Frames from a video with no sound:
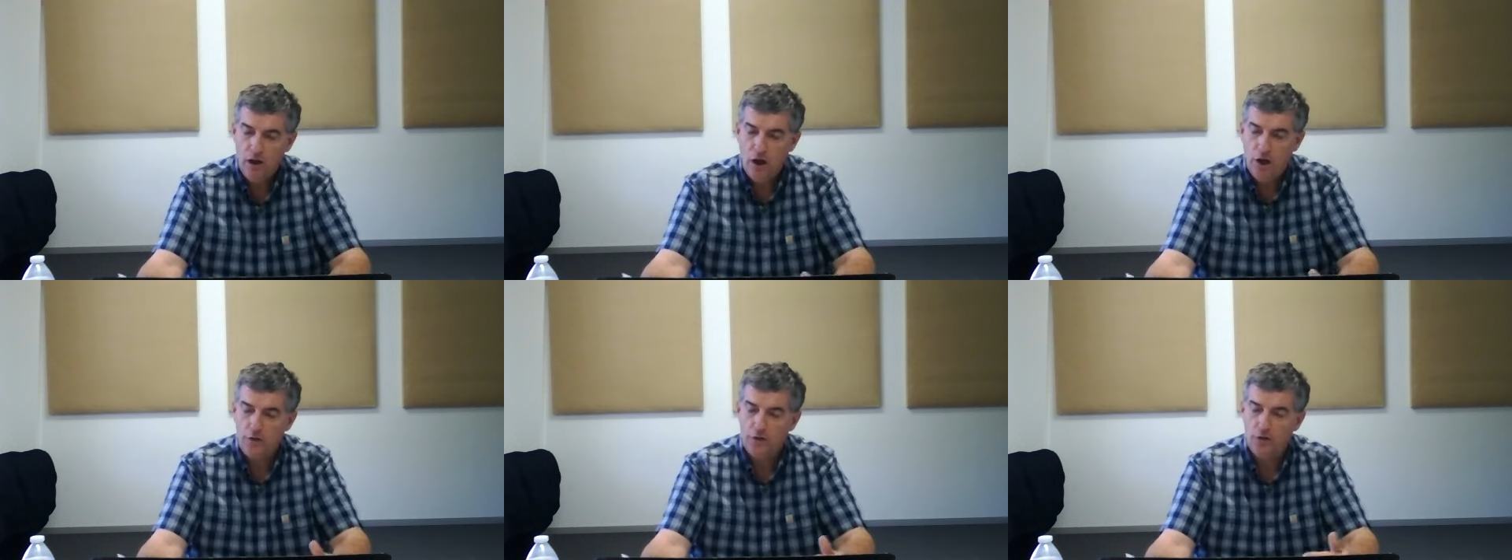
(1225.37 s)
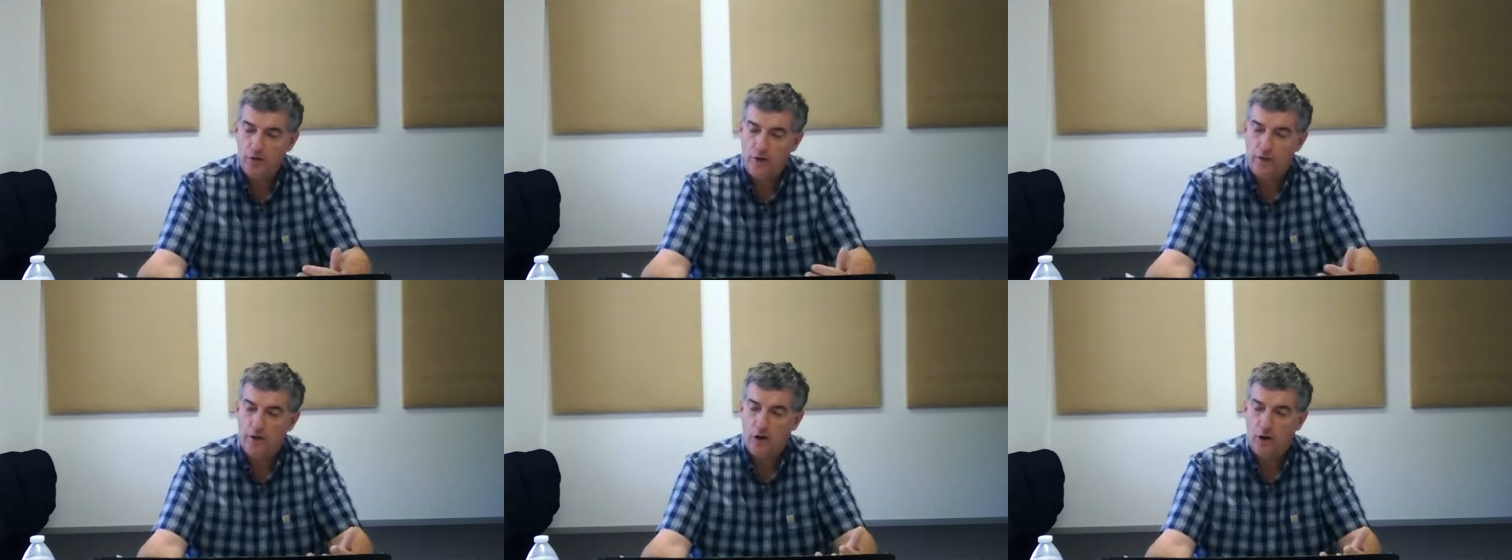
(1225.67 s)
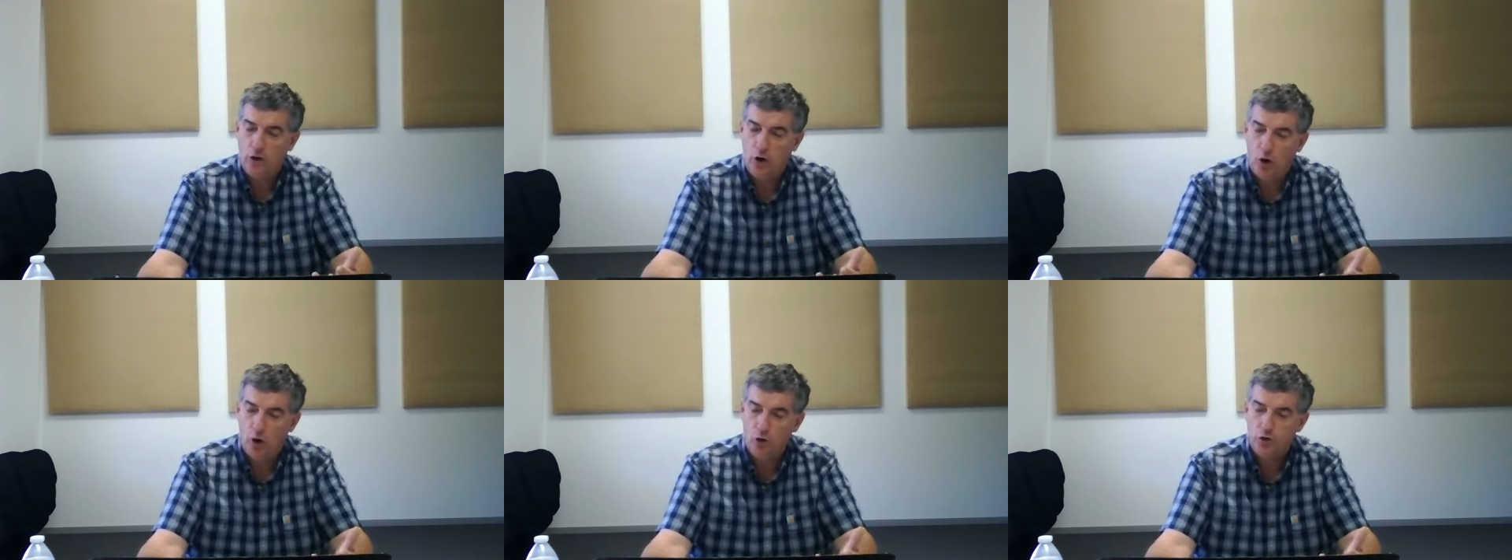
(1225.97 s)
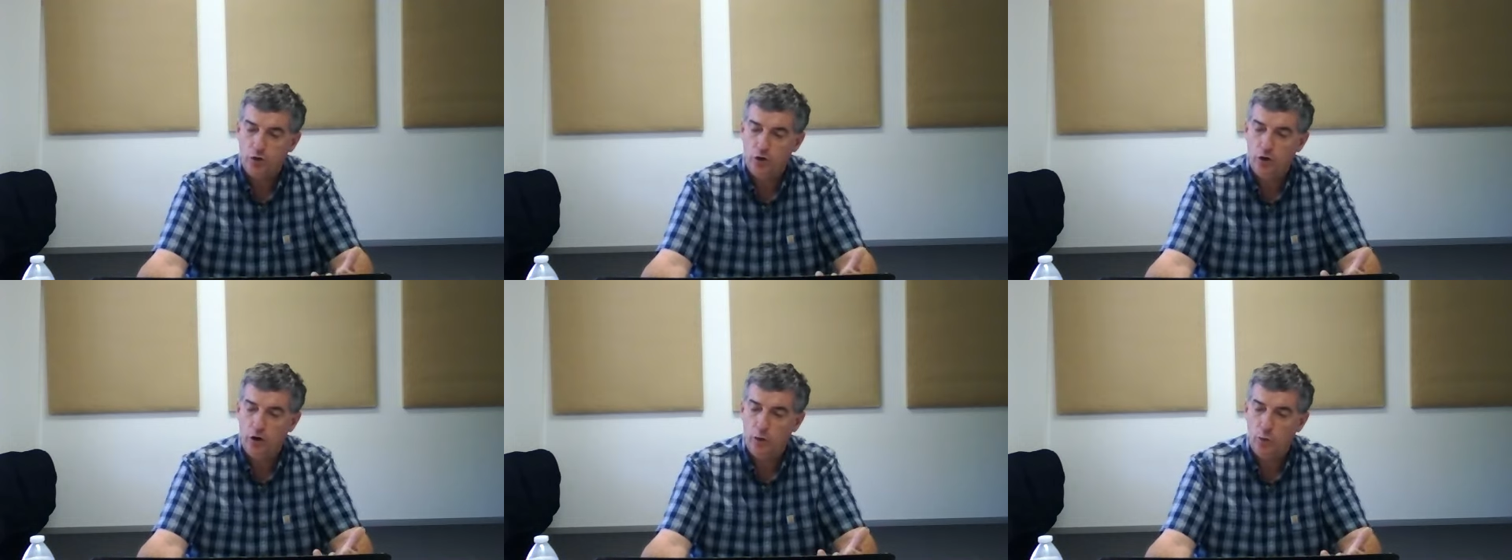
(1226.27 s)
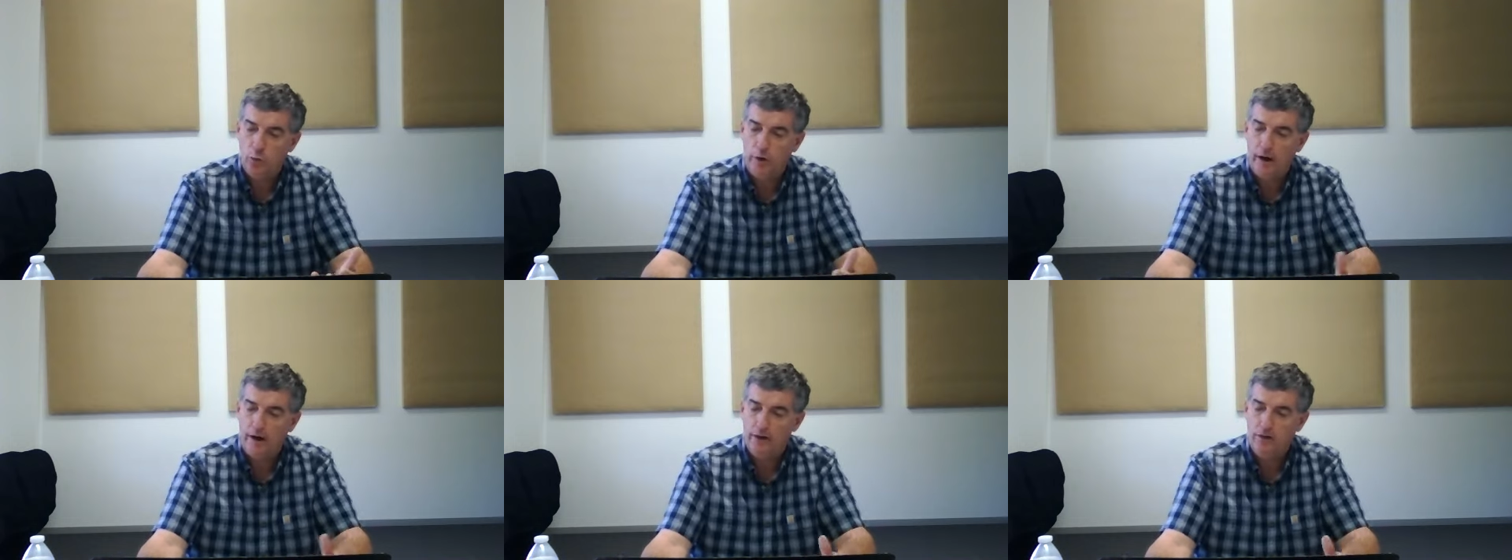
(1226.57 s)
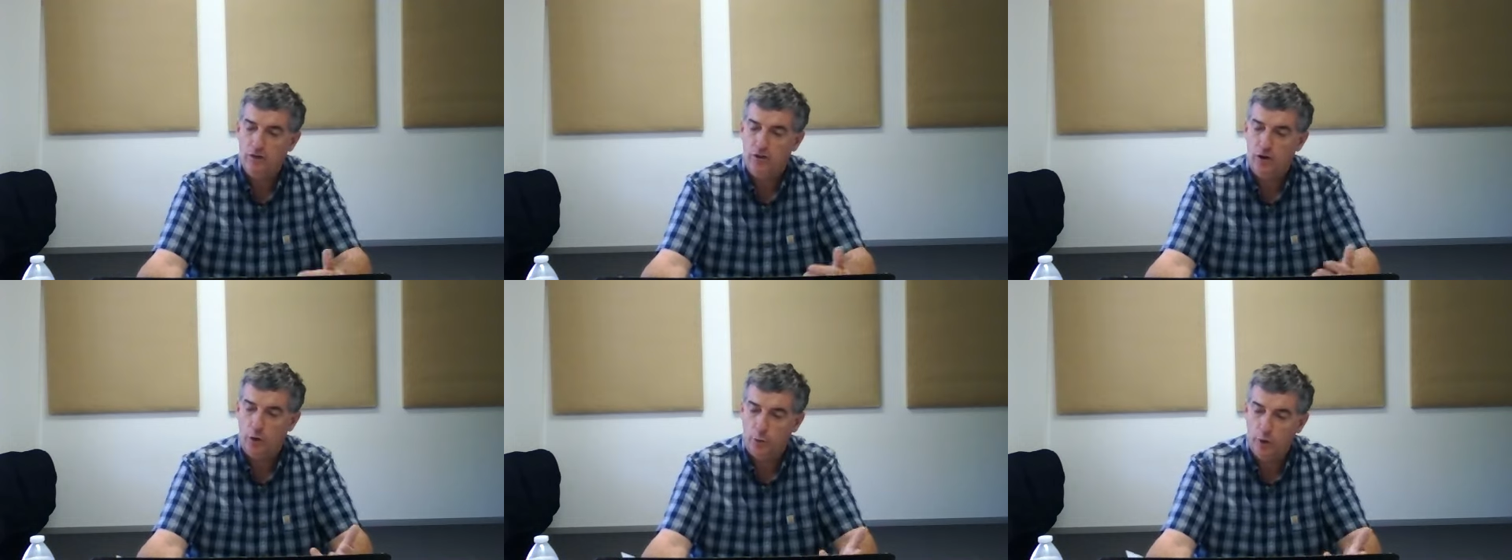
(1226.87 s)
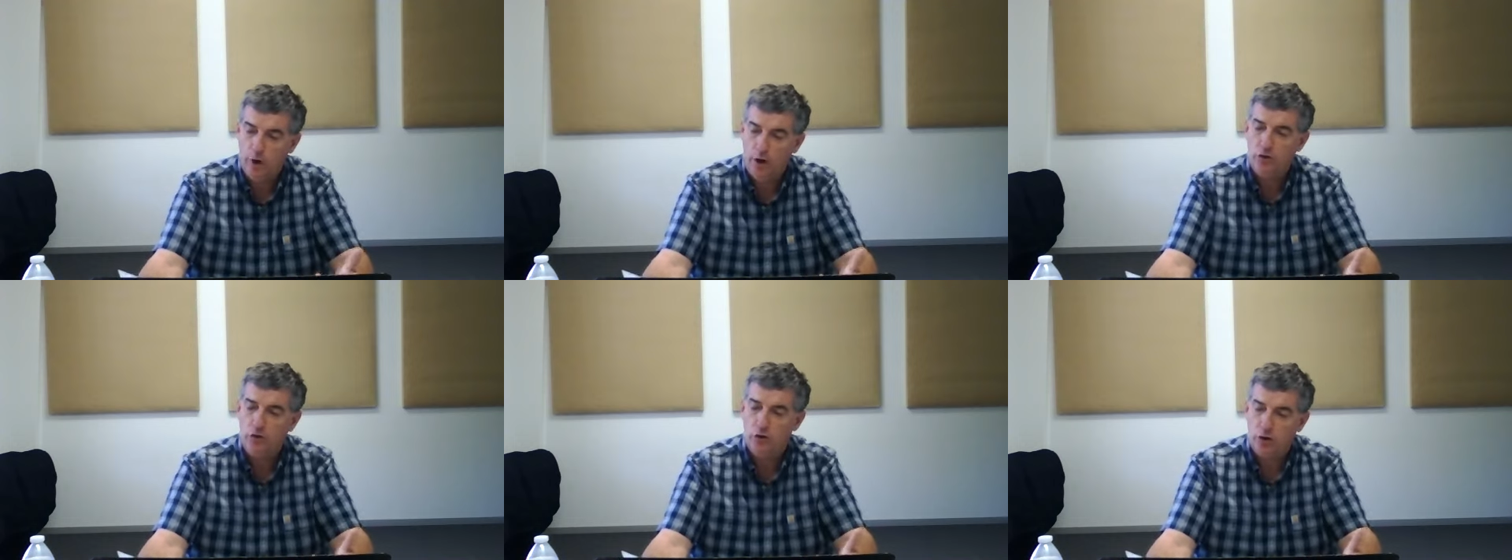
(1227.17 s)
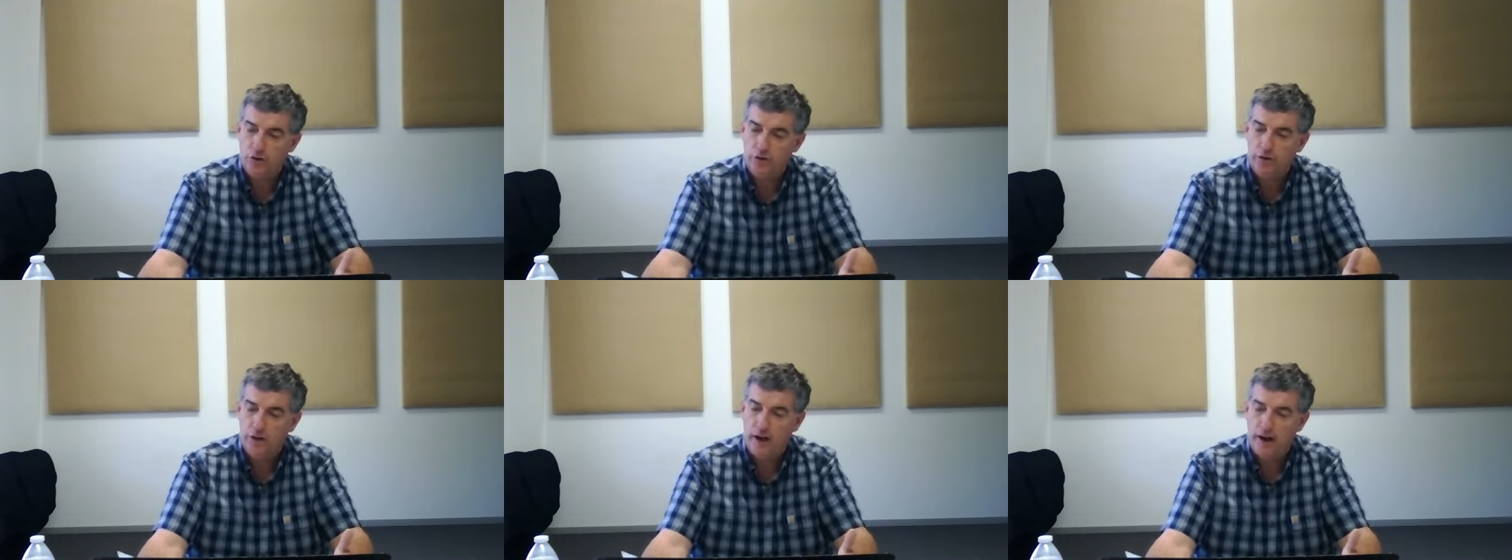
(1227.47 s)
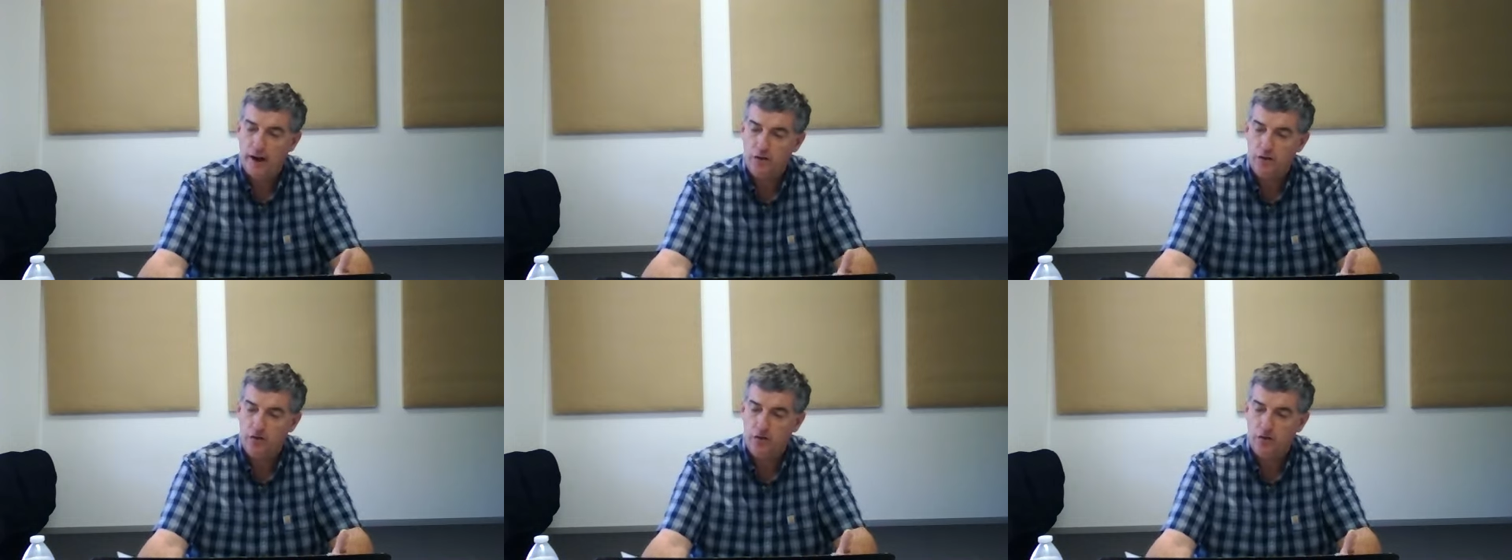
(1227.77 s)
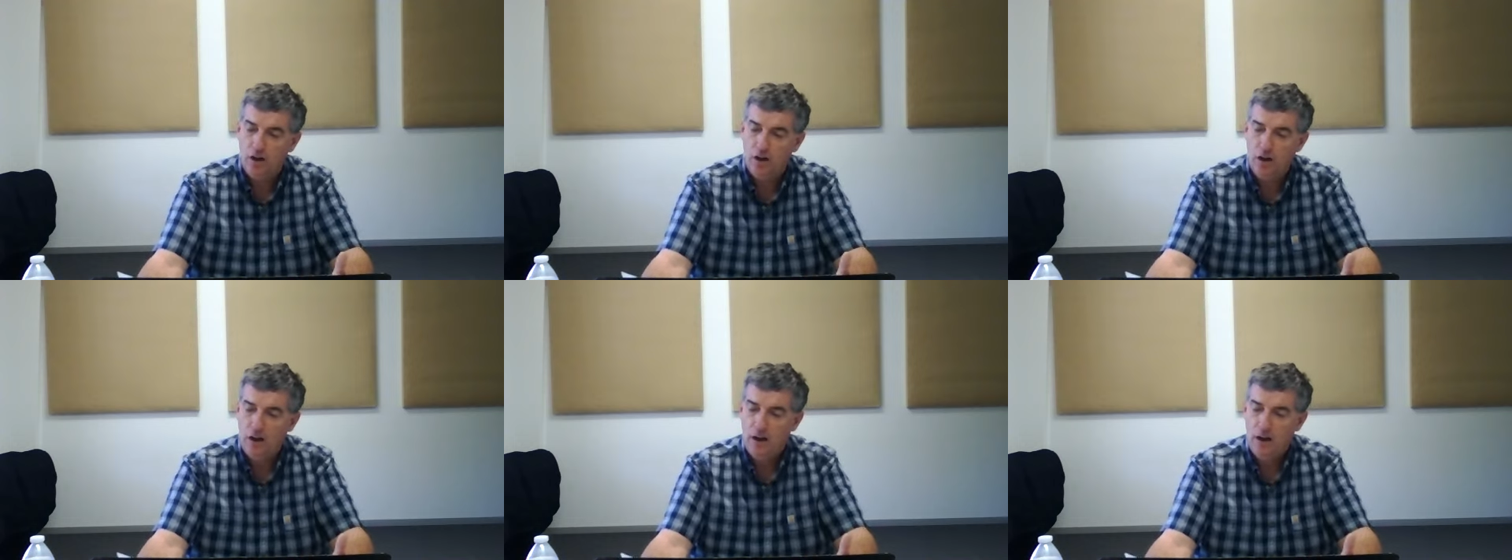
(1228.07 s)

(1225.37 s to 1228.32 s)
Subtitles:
Understand the culture in which the original text